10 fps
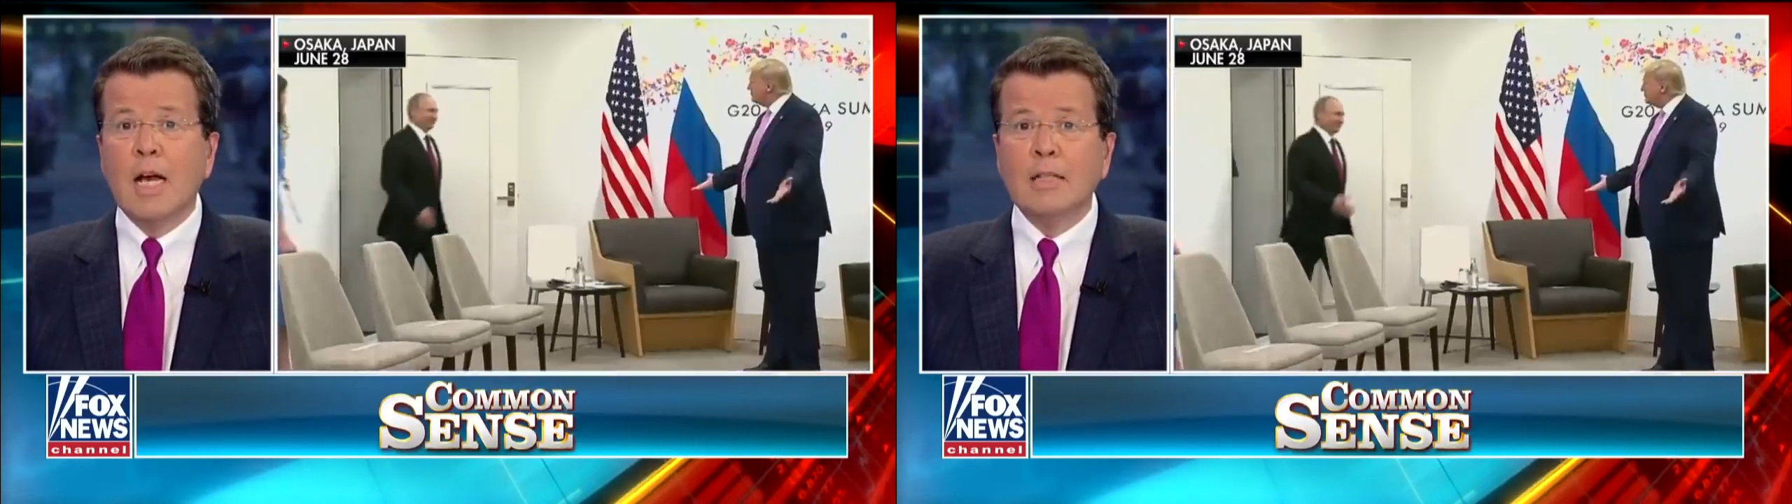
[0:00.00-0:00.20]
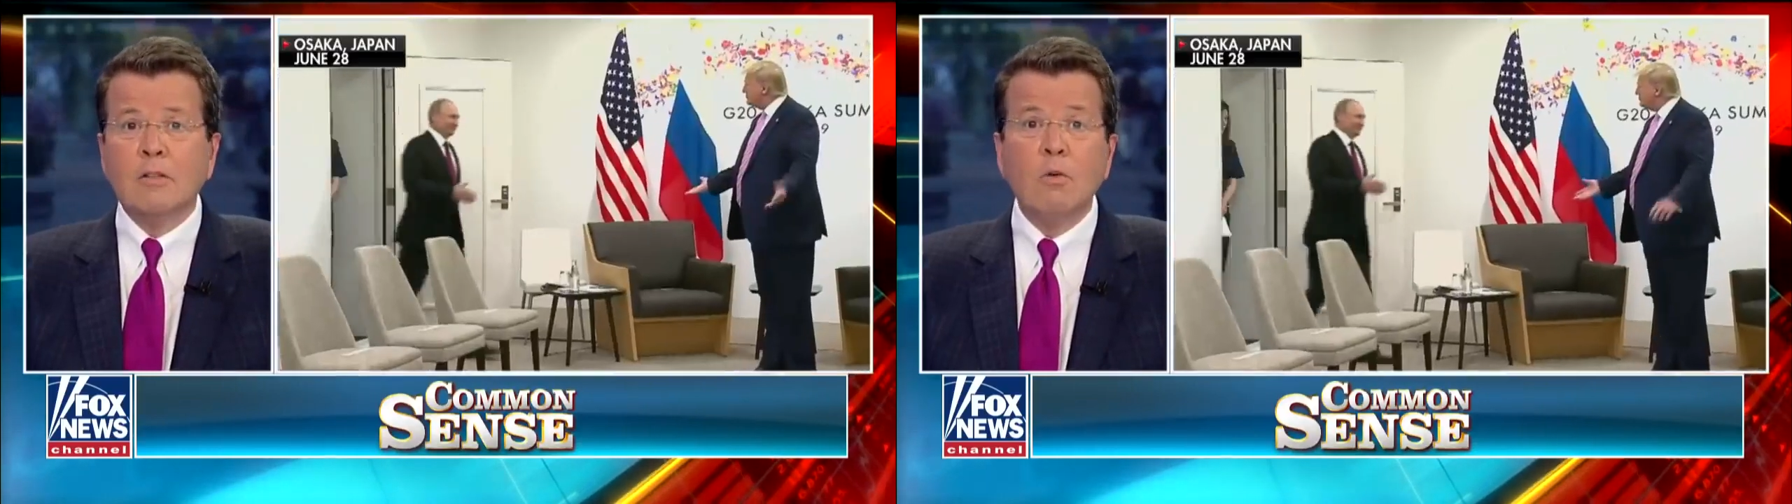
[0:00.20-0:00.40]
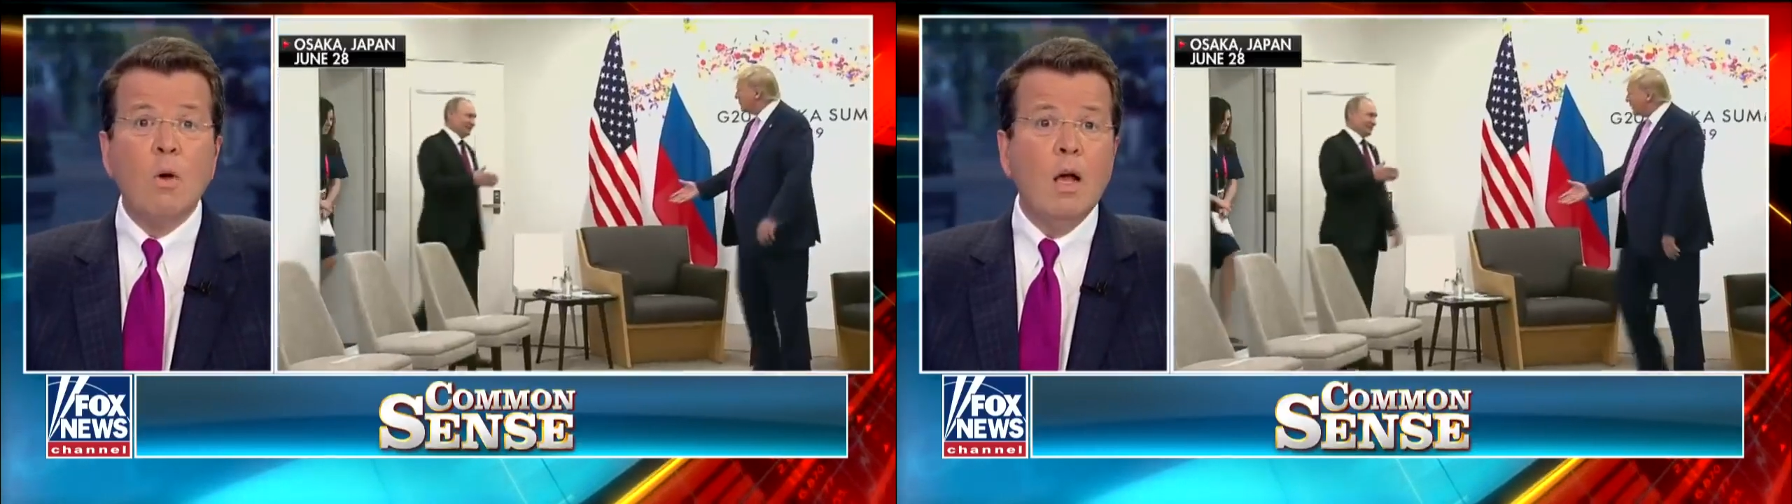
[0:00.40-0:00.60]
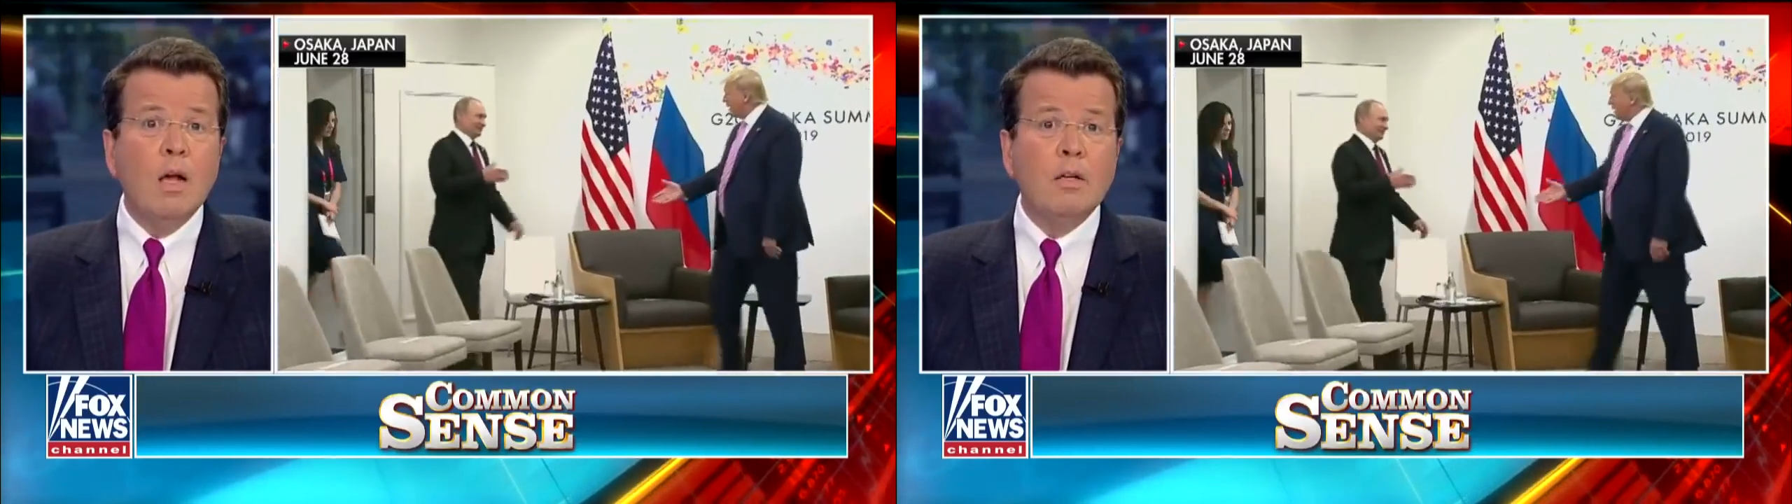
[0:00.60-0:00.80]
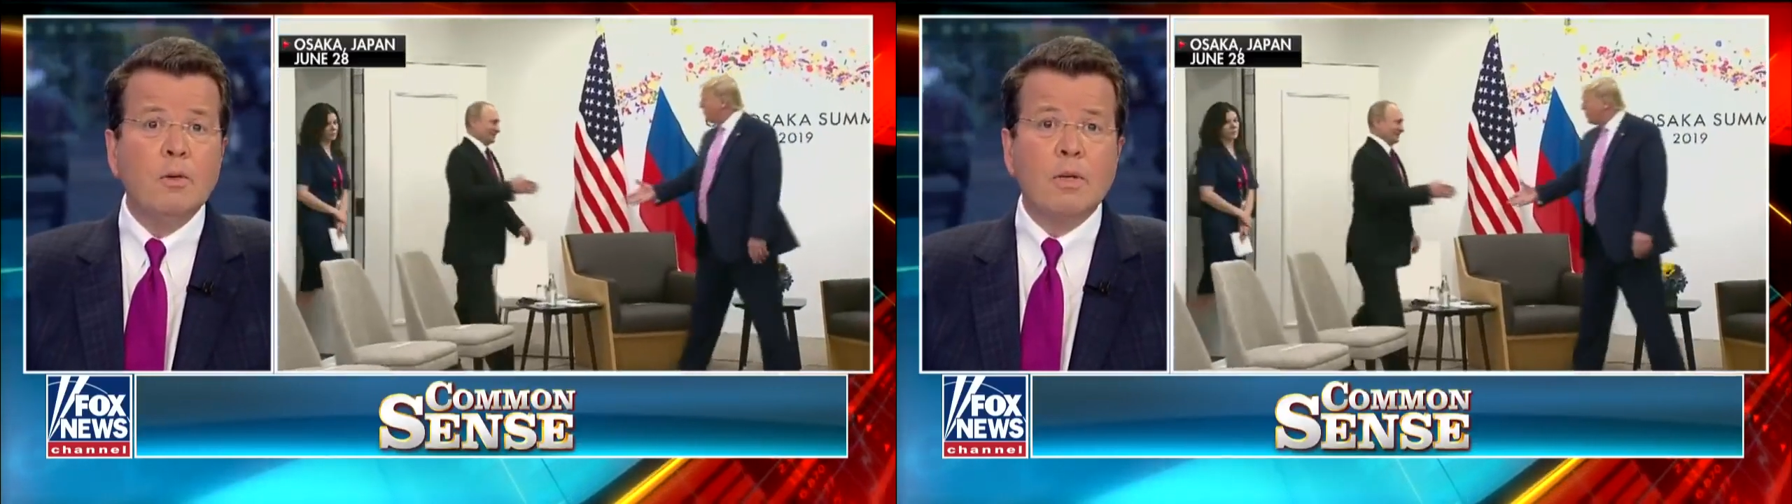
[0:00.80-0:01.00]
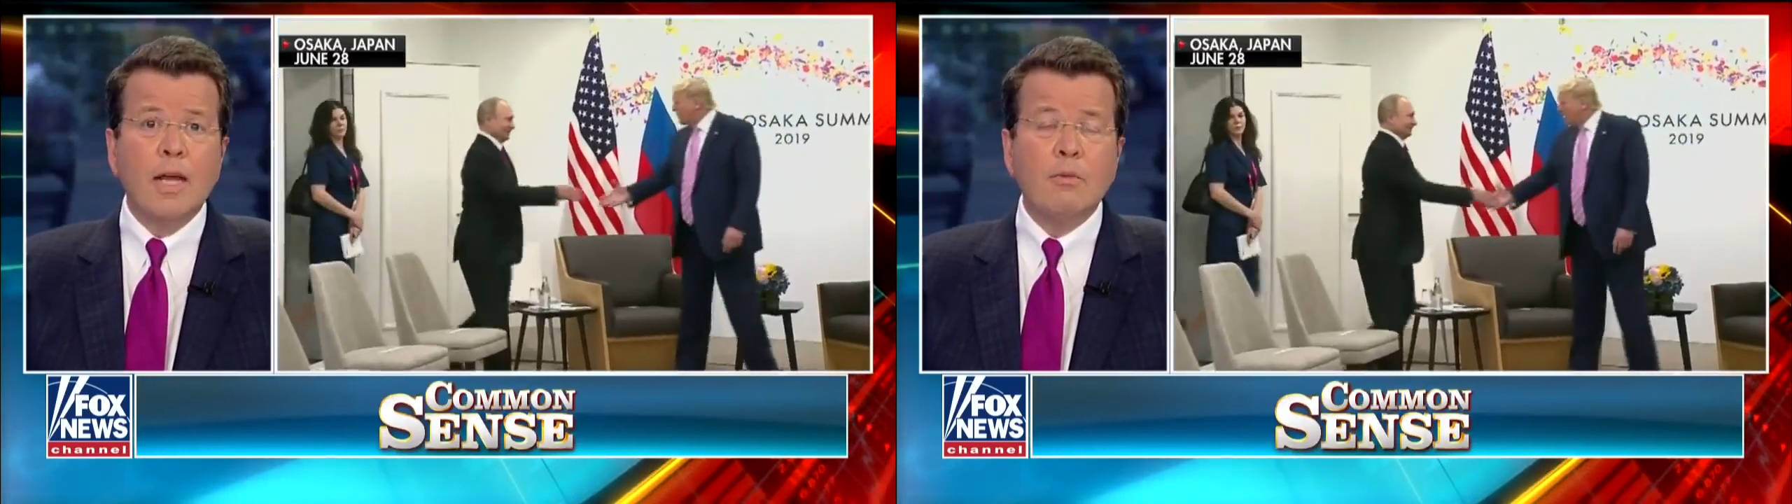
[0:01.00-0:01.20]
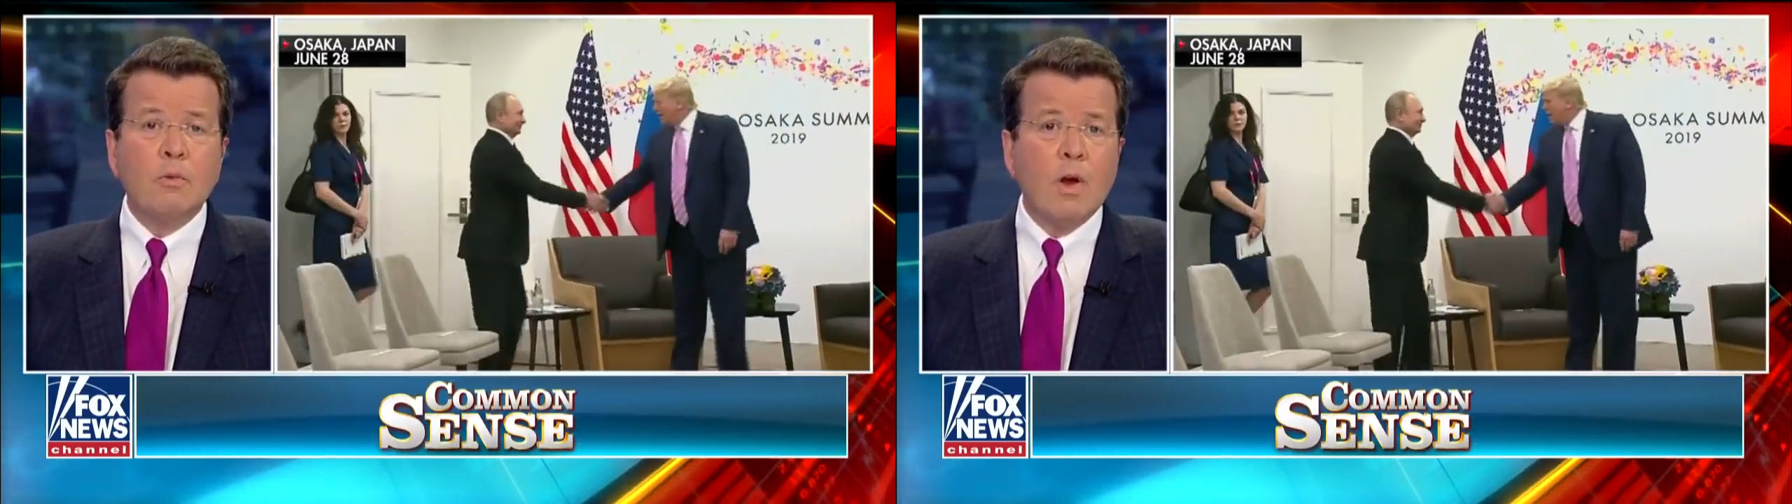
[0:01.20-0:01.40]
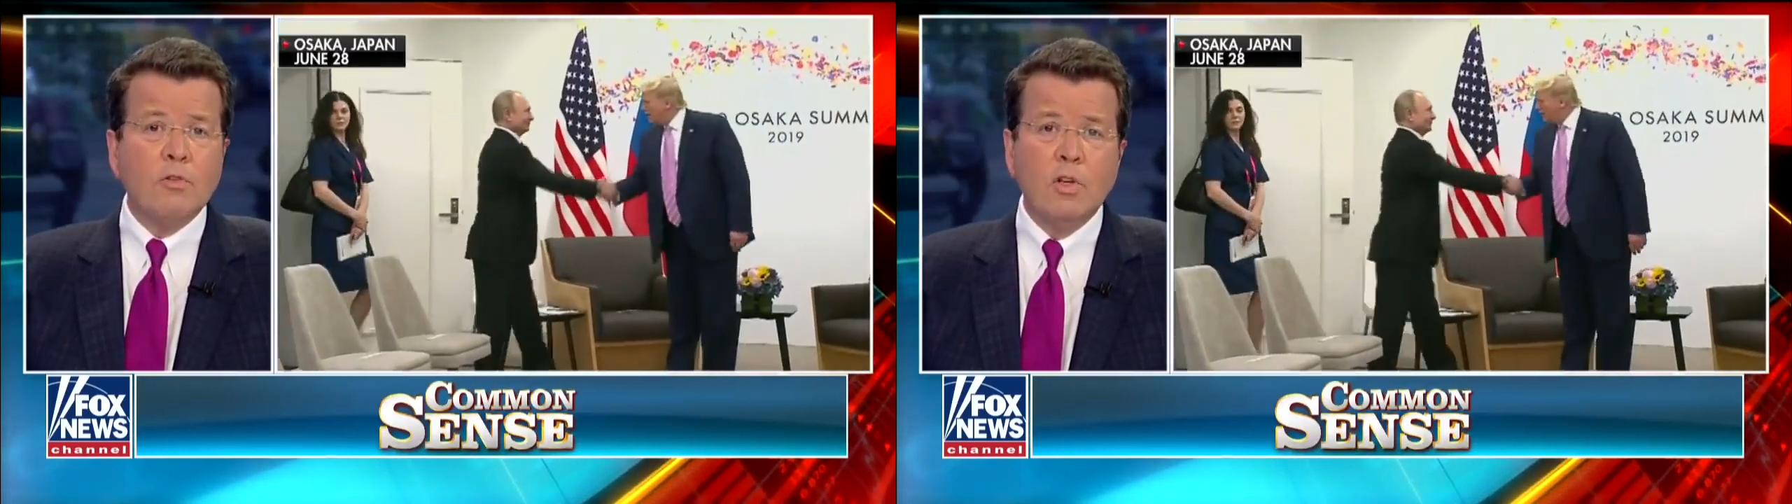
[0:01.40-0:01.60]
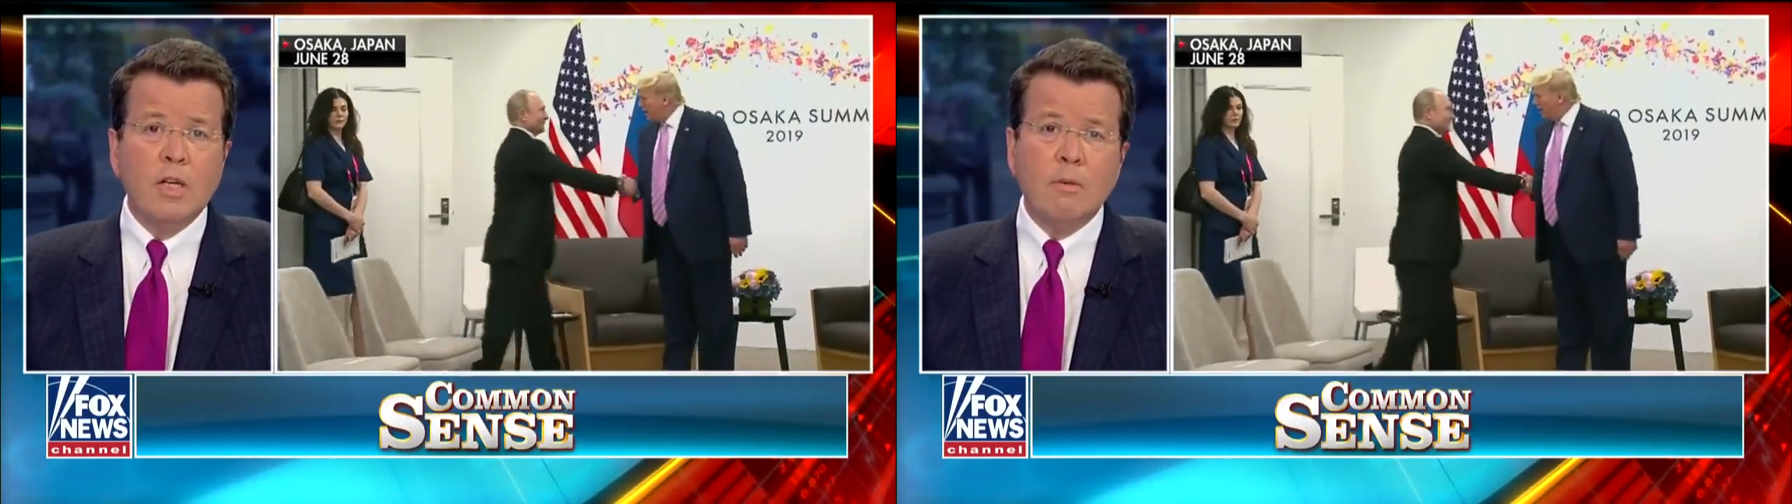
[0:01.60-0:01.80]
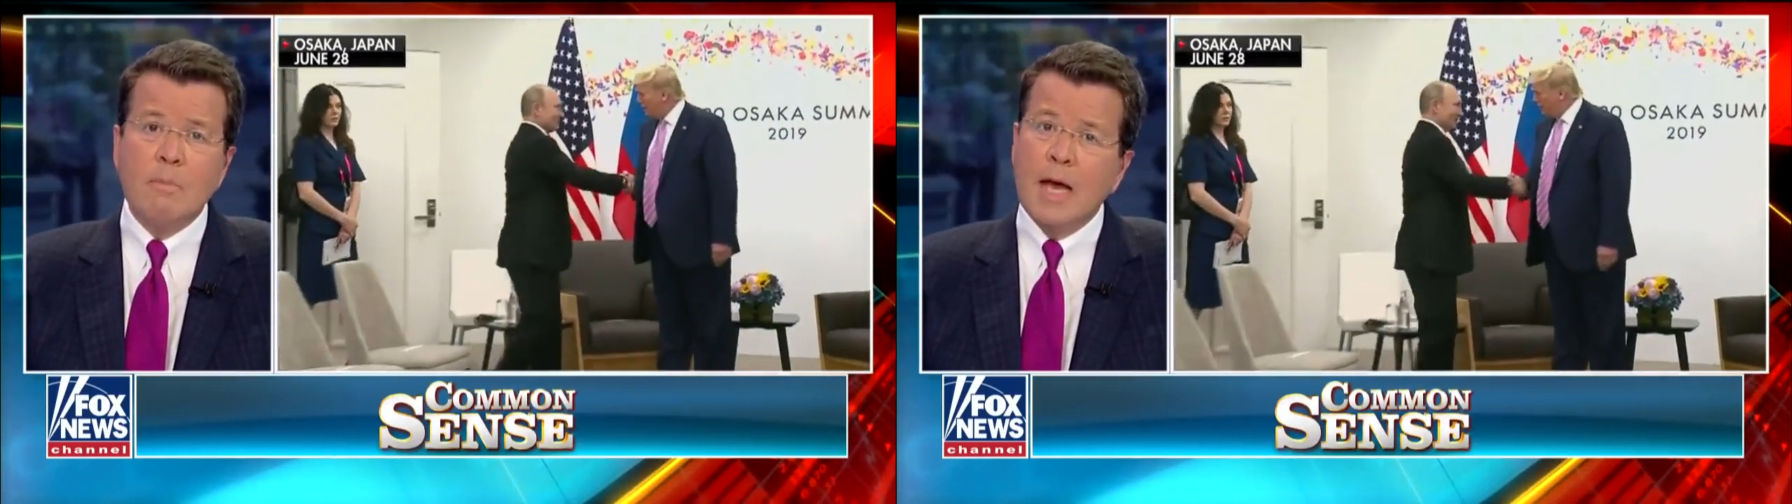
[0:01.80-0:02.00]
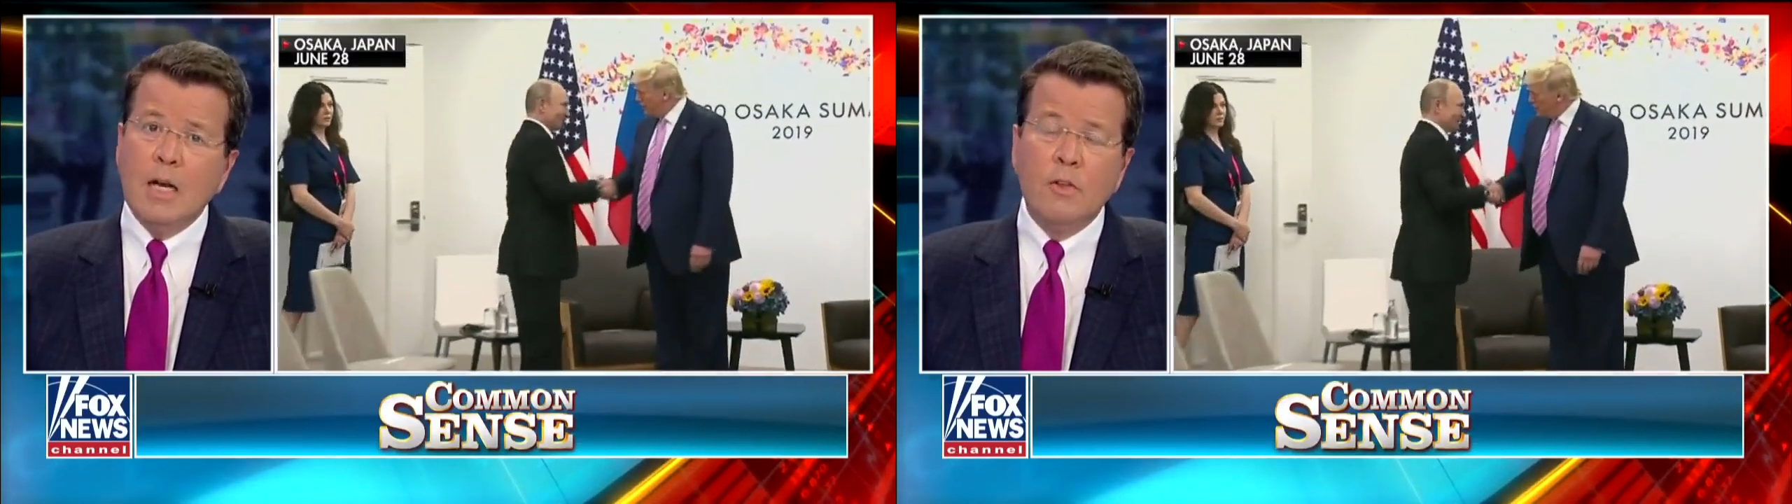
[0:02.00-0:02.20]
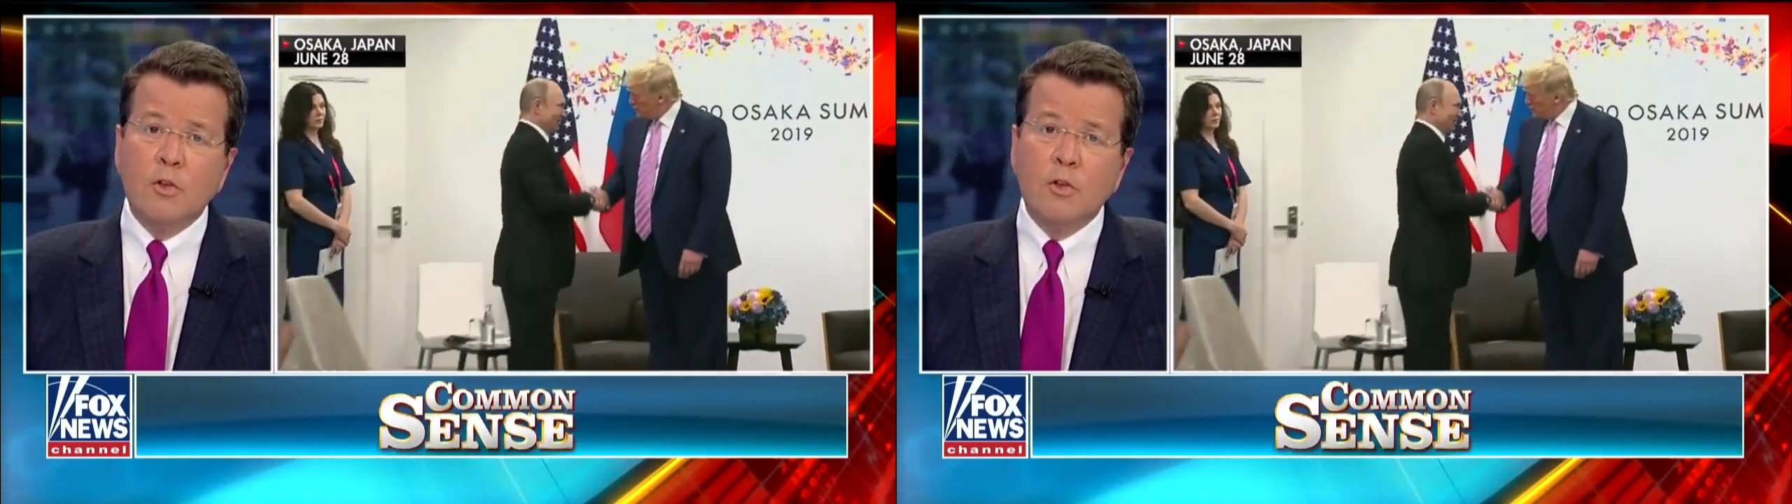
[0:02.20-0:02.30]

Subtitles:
not the one who claimed that Russia didn't meddle